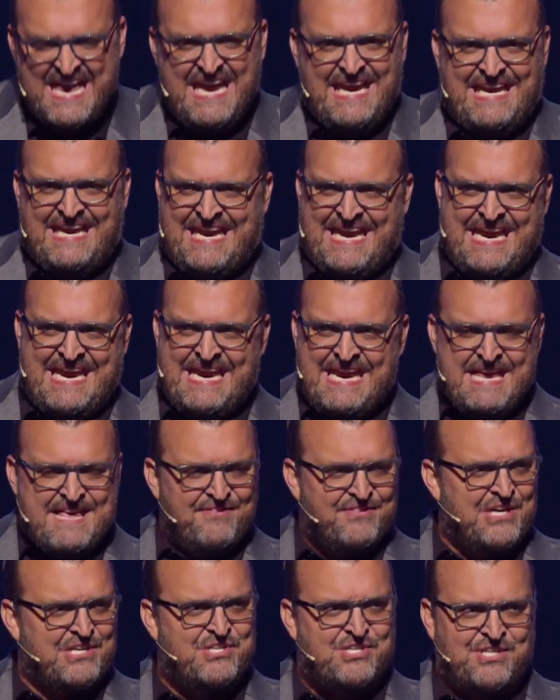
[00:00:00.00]
He,
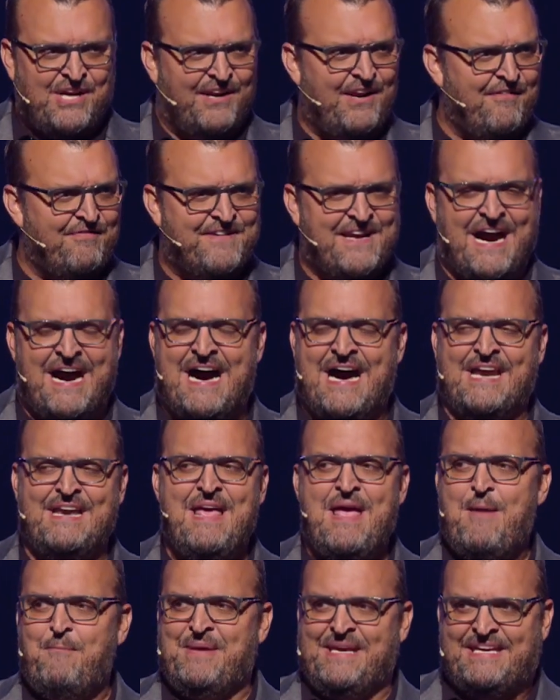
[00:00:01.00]
the Son of
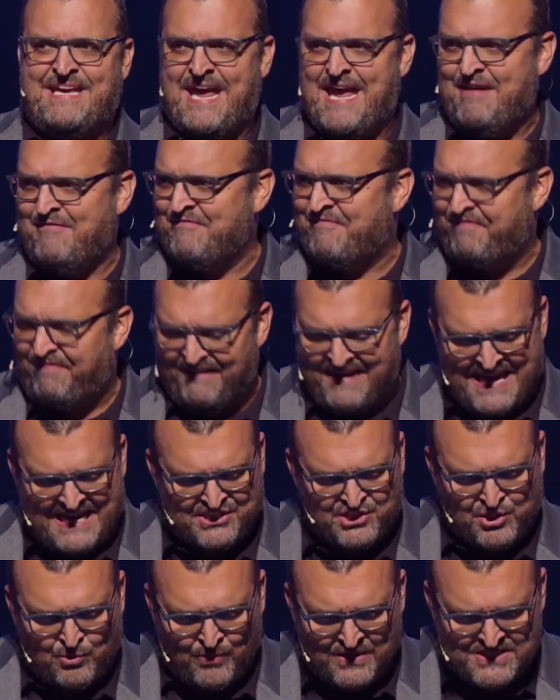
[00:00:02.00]
God, became
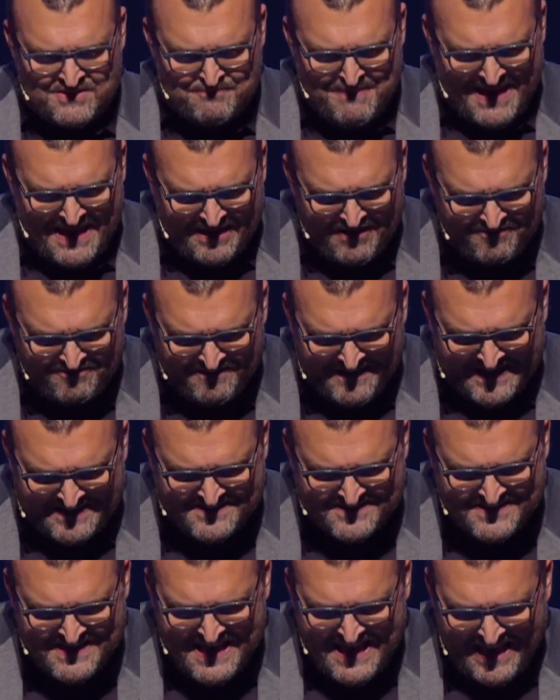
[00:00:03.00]
flesh and was
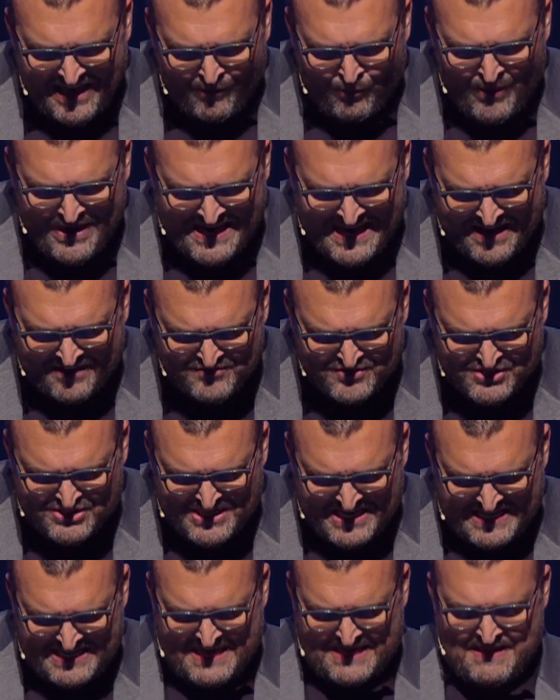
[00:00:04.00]
manifest, and we have
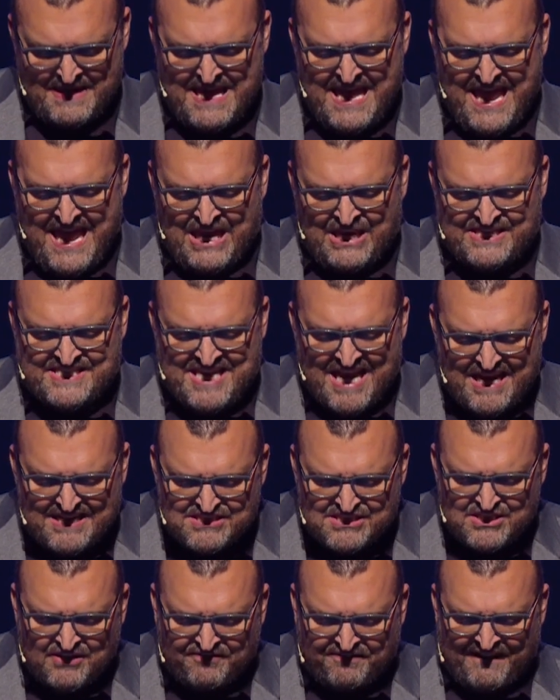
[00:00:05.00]
seen it and
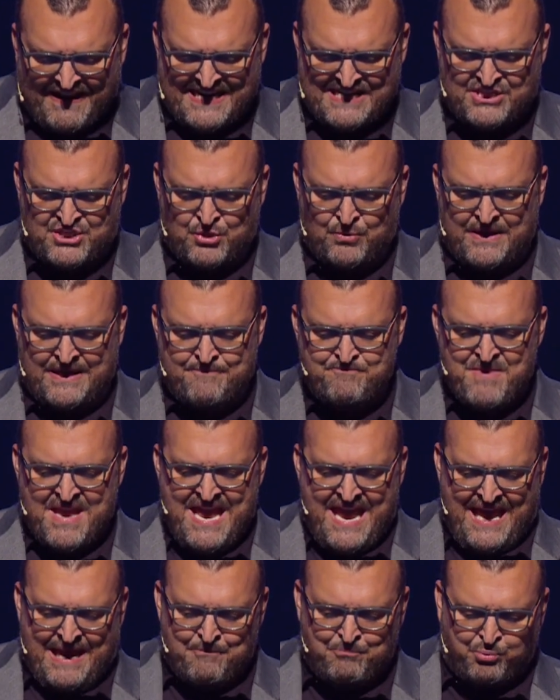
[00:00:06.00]
testified to it
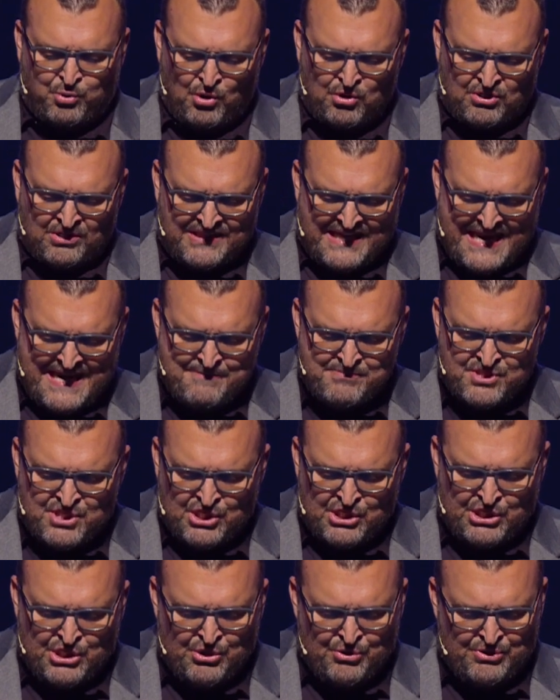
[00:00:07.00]
and proclaimed
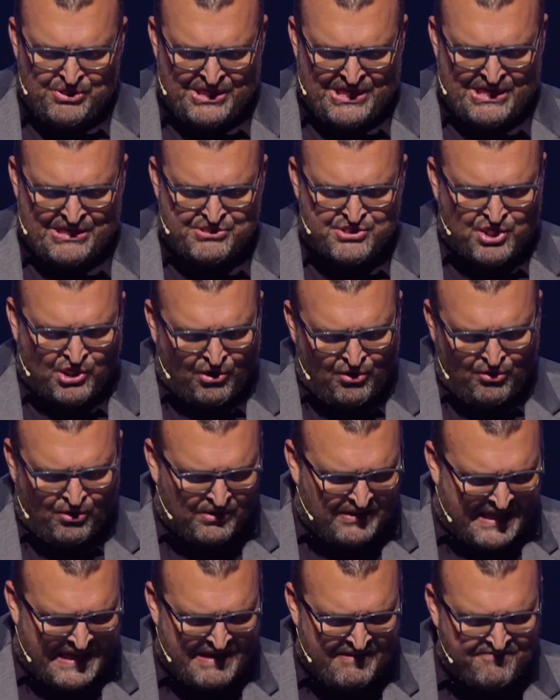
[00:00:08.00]
to you the eternal
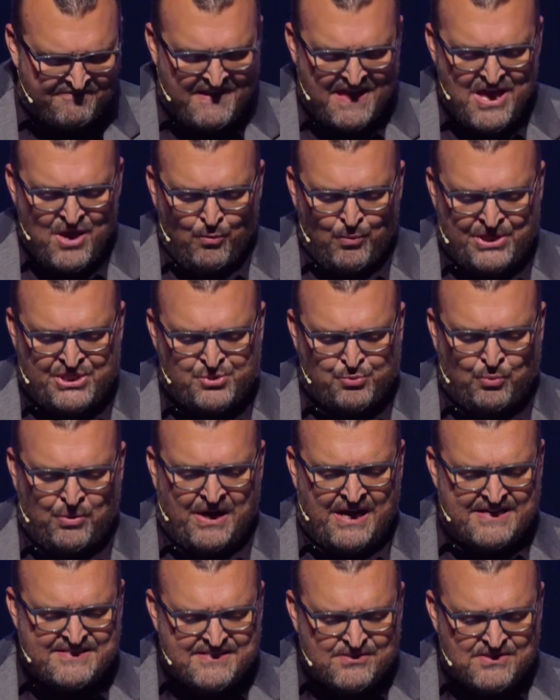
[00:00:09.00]
life which
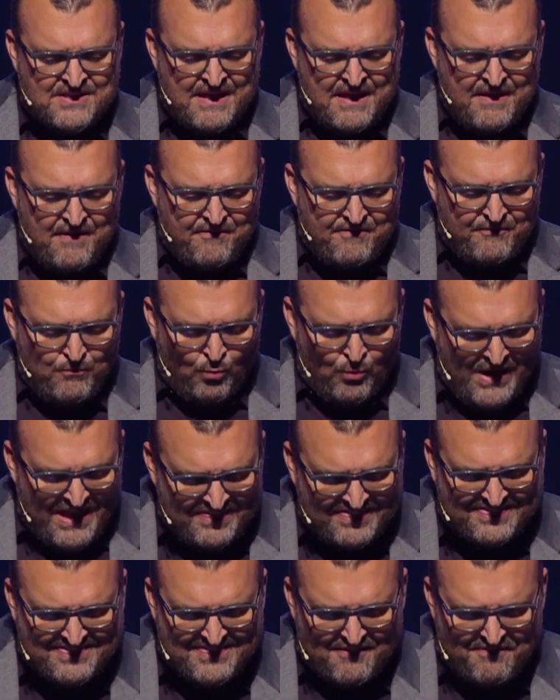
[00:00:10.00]
was
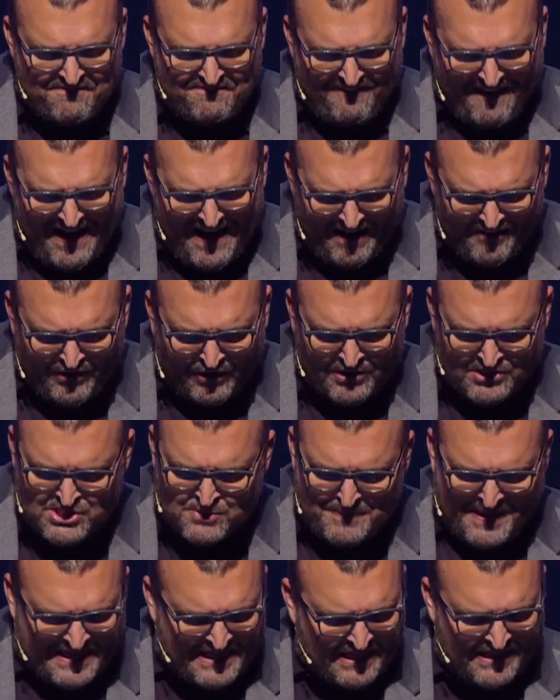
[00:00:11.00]
with the Father.
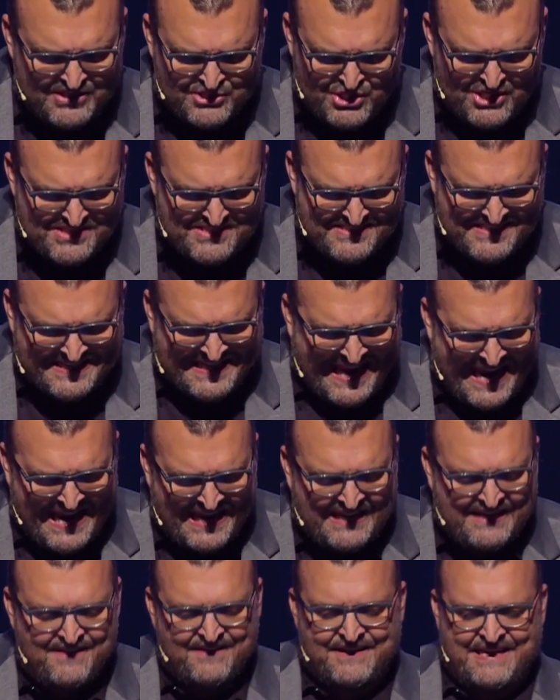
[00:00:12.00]
Speaking of Jesus
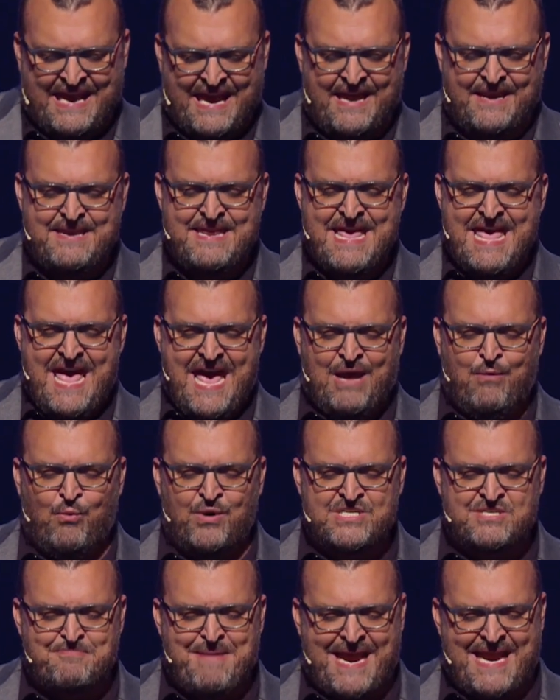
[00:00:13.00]
again, again and
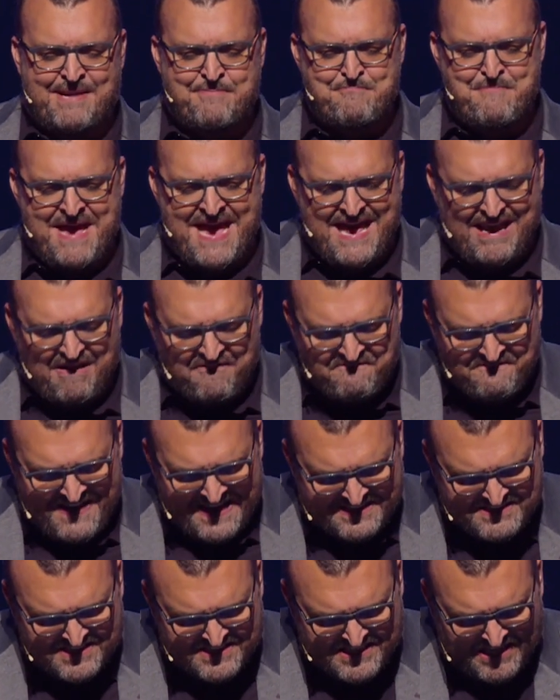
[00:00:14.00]
was made
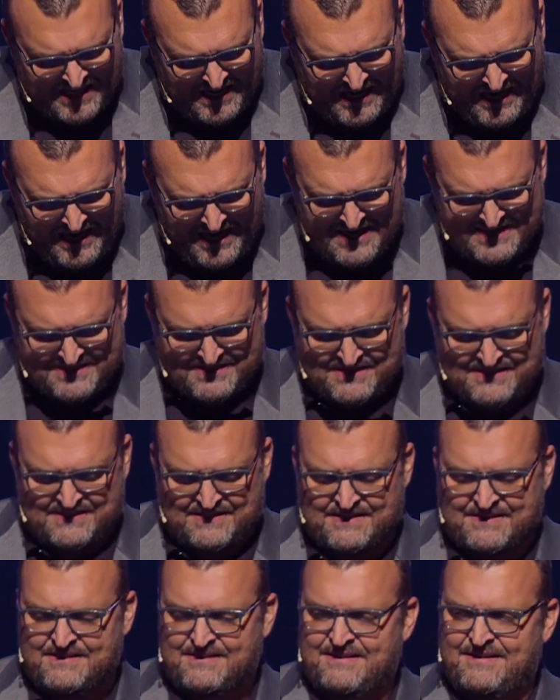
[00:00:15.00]
manifest to
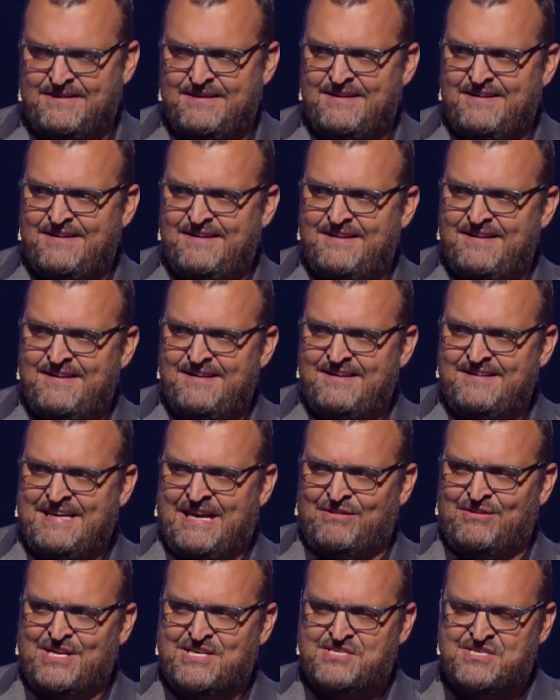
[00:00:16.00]
us
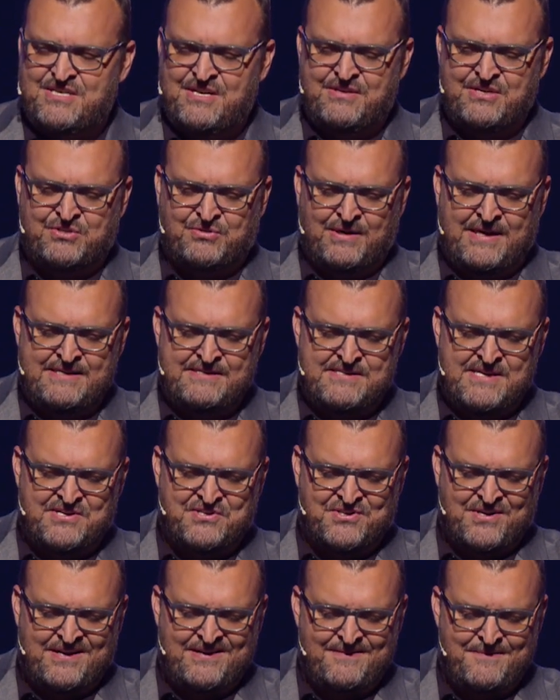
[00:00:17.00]
now, listen to the
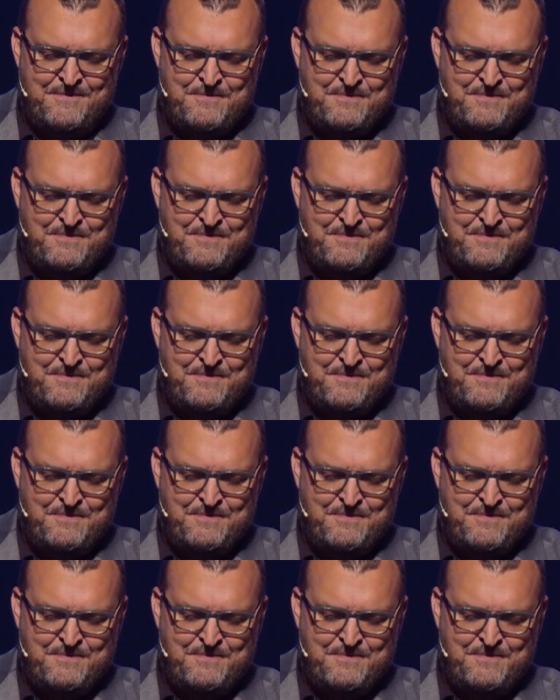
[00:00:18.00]
transition.